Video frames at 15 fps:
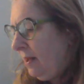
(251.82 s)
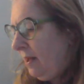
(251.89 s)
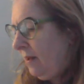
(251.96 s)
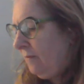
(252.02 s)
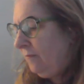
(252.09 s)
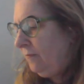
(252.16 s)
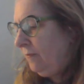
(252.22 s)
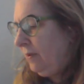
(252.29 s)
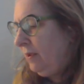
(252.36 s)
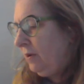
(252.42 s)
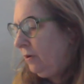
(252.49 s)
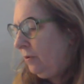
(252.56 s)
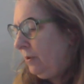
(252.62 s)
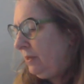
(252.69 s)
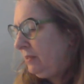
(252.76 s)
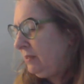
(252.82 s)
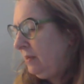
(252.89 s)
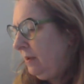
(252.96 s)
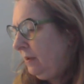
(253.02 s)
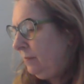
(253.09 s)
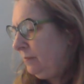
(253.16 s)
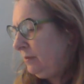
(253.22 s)
have, it always
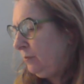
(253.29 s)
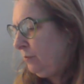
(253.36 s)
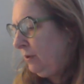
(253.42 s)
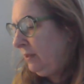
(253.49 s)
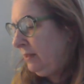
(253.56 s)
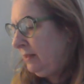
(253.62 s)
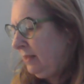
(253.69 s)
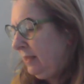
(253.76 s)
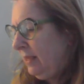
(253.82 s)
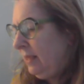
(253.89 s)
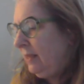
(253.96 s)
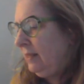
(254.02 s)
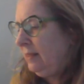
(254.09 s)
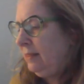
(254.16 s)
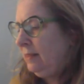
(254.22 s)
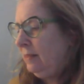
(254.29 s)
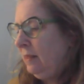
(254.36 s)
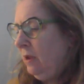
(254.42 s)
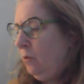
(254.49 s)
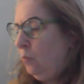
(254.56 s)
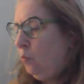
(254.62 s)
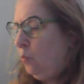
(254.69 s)
comes with a
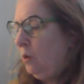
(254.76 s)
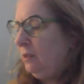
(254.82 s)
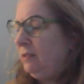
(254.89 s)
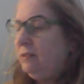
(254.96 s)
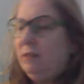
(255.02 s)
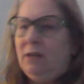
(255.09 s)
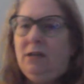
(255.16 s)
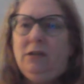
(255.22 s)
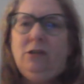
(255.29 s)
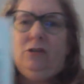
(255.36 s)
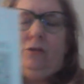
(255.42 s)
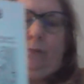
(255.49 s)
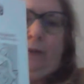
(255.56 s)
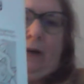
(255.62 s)
what's in your